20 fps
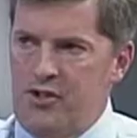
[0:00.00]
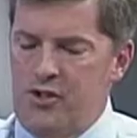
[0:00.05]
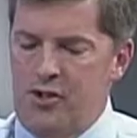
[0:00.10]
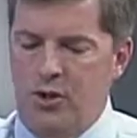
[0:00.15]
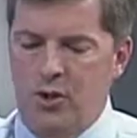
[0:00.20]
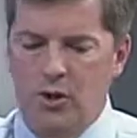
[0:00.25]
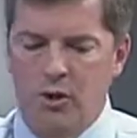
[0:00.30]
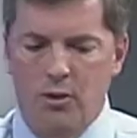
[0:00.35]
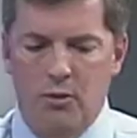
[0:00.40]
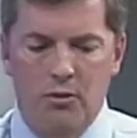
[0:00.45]

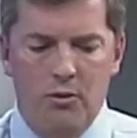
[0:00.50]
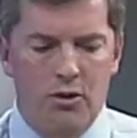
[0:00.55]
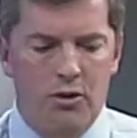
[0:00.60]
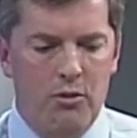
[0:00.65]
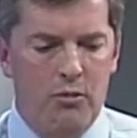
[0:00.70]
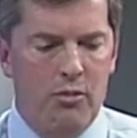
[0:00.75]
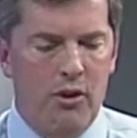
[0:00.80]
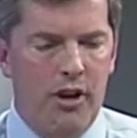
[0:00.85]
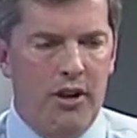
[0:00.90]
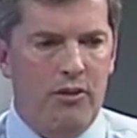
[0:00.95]
to, to
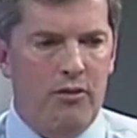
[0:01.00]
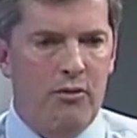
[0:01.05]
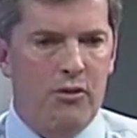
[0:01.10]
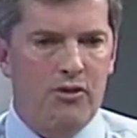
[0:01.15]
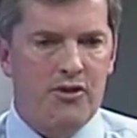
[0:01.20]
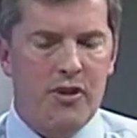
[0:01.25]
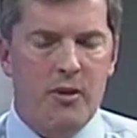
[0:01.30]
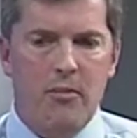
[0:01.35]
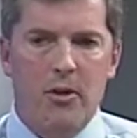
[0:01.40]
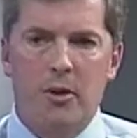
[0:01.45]
break through
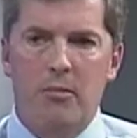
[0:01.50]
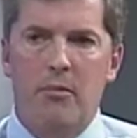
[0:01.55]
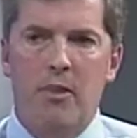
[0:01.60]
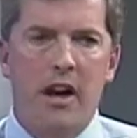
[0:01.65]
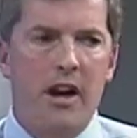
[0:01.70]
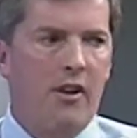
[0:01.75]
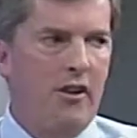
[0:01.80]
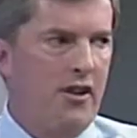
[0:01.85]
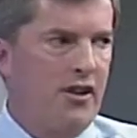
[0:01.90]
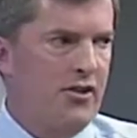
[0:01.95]
some of the
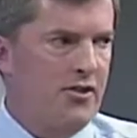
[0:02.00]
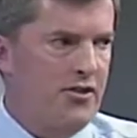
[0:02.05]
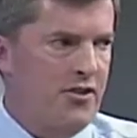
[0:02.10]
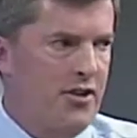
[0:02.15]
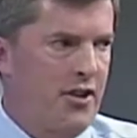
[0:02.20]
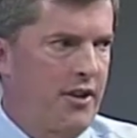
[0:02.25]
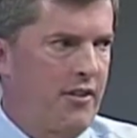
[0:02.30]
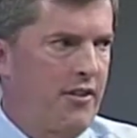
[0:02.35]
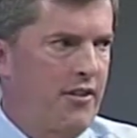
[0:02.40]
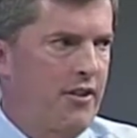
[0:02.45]
barriers
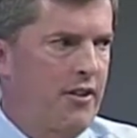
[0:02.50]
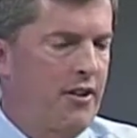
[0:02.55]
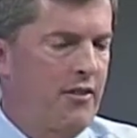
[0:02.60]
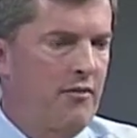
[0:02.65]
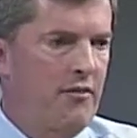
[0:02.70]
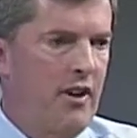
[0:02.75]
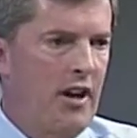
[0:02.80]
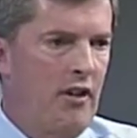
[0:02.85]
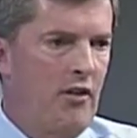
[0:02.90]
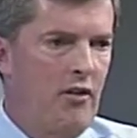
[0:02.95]
that, that
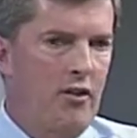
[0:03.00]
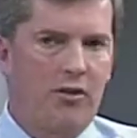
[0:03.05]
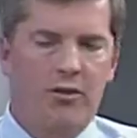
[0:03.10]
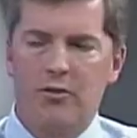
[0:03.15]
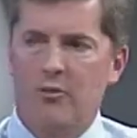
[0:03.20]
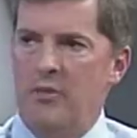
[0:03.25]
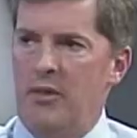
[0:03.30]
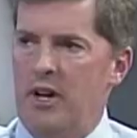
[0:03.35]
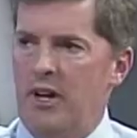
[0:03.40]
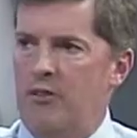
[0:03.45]
veterans
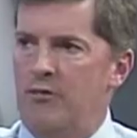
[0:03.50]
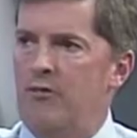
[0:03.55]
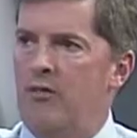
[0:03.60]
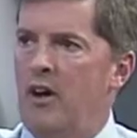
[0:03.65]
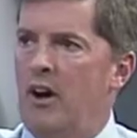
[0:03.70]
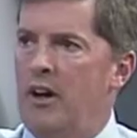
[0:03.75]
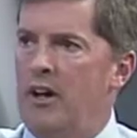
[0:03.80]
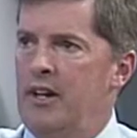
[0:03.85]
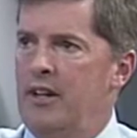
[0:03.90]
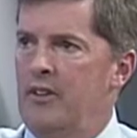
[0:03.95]
may
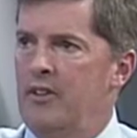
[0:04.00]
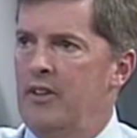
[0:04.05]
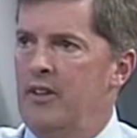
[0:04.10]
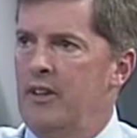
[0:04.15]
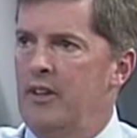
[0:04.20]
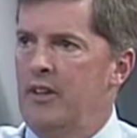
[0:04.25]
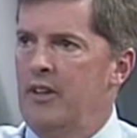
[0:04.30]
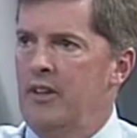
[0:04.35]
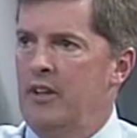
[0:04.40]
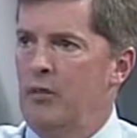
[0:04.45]
find
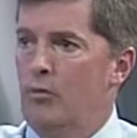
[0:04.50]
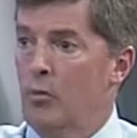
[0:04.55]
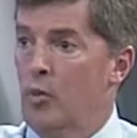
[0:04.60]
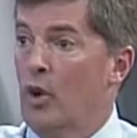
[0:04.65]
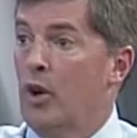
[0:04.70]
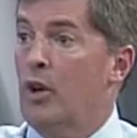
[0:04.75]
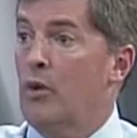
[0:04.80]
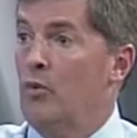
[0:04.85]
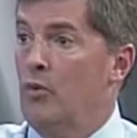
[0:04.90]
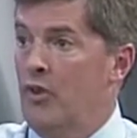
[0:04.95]
in
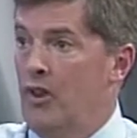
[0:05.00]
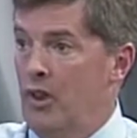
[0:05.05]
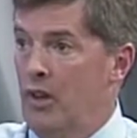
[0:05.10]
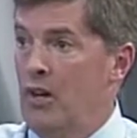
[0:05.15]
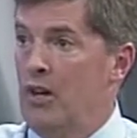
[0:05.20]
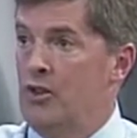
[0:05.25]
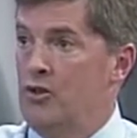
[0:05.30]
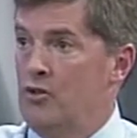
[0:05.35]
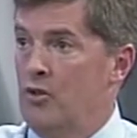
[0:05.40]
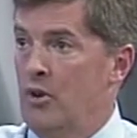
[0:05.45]
working with a
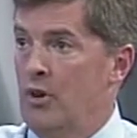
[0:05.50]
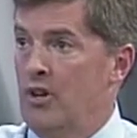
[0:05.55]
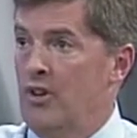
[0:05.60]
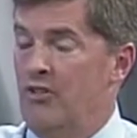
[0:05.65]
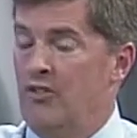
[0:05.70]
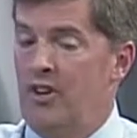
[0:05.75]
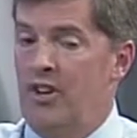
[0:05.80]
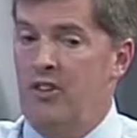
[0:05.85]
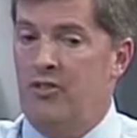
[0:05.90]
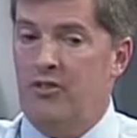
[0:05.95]
large
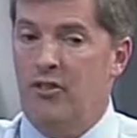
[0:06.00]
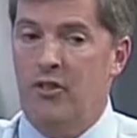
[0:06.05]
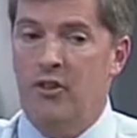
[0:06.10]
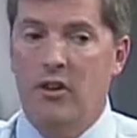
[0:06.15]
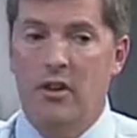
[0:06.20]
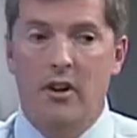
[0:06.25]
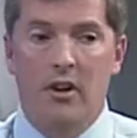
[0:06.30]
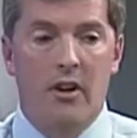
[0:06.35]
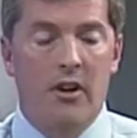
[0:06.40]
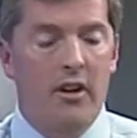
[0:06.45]
organization.
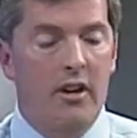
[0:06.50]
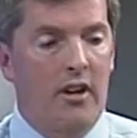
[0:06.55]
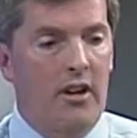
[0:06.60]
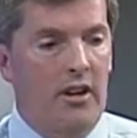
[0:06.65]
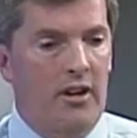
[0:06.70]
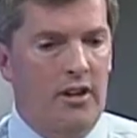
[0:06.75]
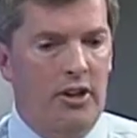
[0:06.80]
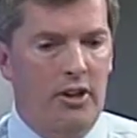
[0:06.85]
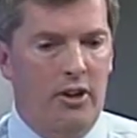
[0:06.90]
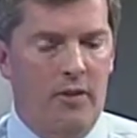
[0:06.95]

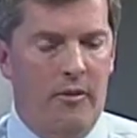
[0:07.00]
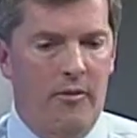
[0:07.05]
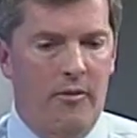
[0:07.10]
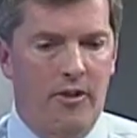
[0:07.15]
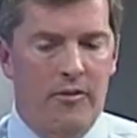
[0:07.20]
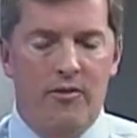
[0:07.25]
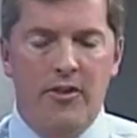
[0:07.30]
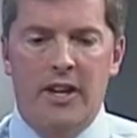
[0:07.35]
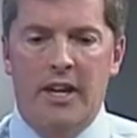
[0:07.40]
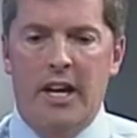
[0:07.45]
Um, the
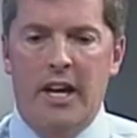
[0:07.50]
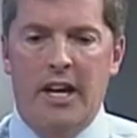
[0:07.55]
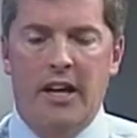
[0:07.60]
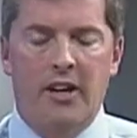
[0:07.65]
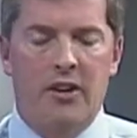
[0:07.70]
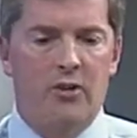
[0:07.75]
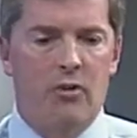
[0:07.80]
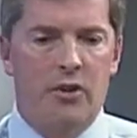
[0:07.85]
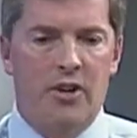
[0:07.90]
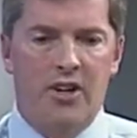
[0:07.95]
VA,
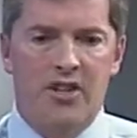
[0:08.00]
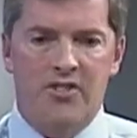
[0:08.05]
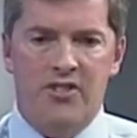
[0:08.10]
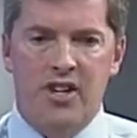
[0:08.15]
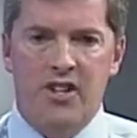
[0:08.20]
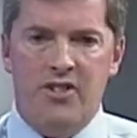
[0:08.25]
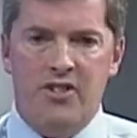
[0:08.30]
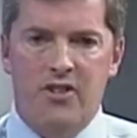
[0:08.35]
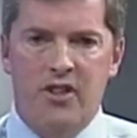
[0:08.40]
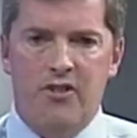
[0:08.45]
an
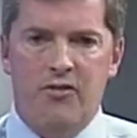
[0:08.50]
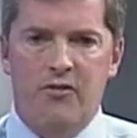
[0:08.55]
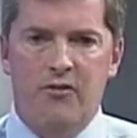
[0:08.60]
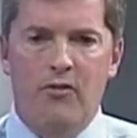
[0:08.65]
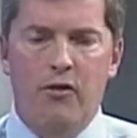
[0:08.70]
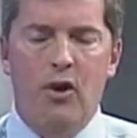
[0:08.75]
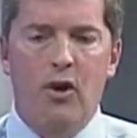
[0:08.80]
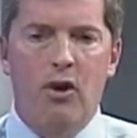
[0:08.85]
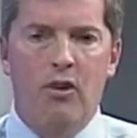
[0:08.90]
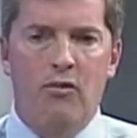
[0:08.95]
organization that's
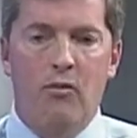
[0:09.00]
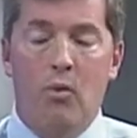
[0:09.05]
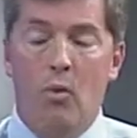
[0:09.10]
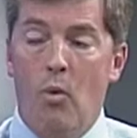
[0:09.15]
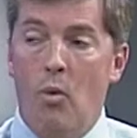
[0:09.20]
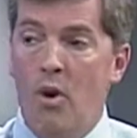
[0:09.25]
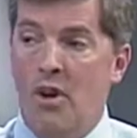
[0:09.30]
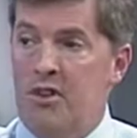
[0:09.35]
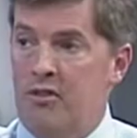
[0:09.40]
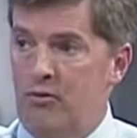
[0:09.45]
full of
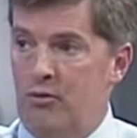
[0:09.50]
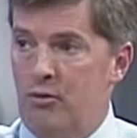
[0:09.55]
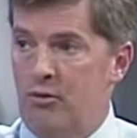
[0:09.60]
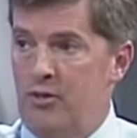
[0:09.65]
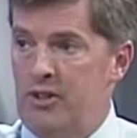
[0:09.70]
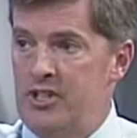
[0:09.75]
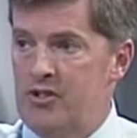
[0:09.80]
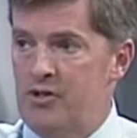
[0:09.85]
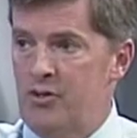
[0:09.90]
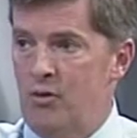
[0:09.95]
wonderful
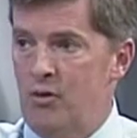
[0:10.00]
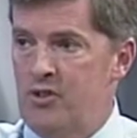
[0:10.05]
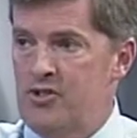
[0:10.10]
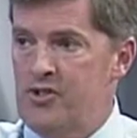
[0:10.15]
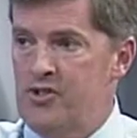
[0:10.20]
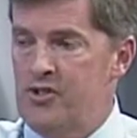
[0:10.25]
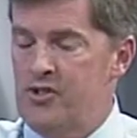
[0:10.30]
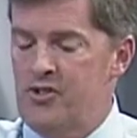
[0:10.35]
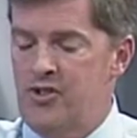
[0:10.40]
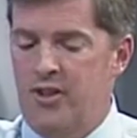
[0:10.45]

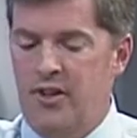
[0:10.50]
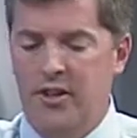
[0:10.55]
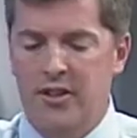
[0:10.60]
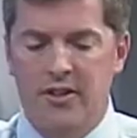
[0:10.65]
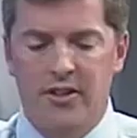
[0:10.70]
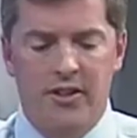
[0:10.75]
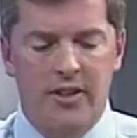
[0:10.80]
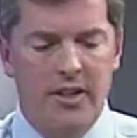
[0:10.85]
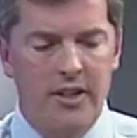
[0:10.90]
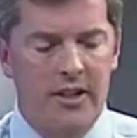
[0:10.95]
resources. The,
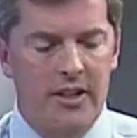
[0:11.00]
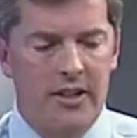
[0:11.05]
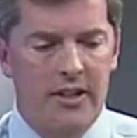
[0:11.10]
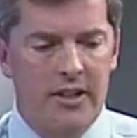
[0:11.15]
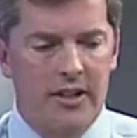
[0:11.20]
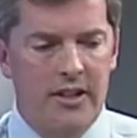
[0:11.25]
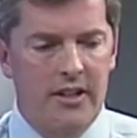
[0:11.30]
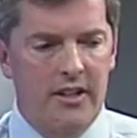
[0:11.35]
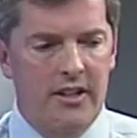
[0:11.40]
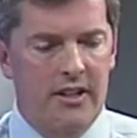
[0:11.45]
the,
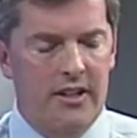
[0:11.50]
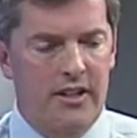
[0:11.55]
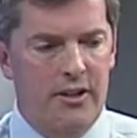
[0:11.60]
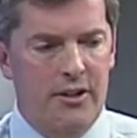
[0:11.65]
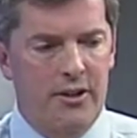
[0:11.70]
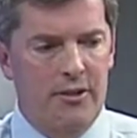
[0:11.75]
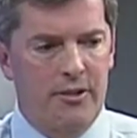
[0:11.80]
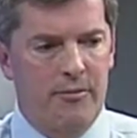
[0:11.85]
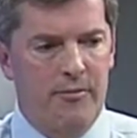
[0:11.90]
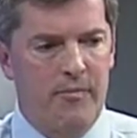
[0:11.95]

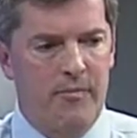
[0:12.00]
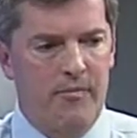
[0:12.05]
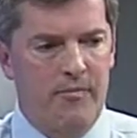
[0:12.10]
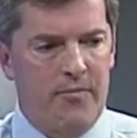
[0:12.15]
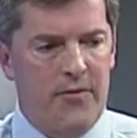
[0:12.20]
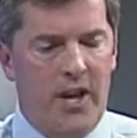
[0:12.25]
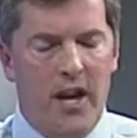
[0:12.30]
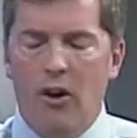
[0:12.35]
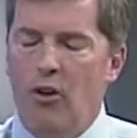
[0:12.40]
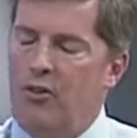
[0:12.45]
um,
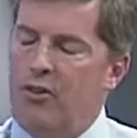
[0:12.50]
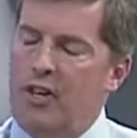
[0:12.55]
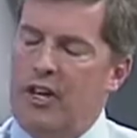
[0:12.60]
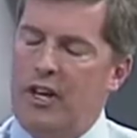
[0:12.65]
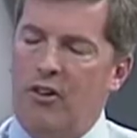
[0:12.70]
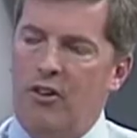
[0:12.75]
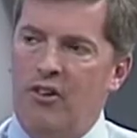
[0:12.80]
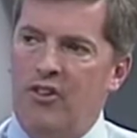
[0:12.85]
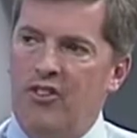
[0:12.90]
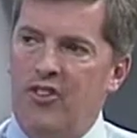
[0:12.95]
the
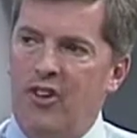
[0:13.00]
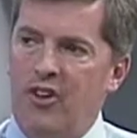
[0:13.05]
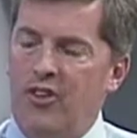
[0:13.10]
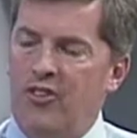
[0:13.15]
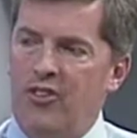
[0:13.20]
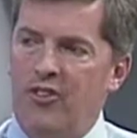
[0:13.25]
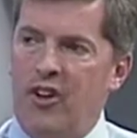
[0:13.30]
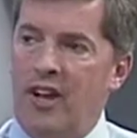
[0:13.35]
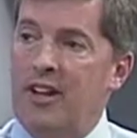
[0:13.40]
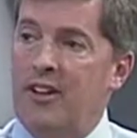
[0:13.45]
healthcare is, is
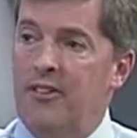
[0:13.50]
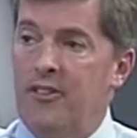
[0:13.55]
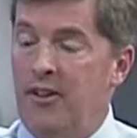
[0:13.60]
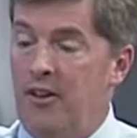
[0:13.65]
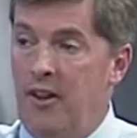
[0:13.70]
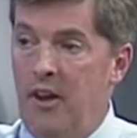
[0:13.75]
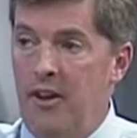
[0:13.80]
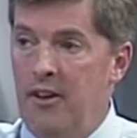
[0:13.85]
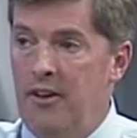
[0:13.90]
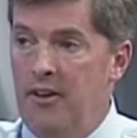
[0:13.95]
second to
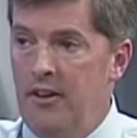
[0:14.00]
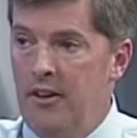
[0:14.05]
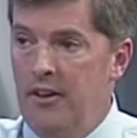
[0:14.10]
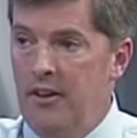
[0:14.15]
none.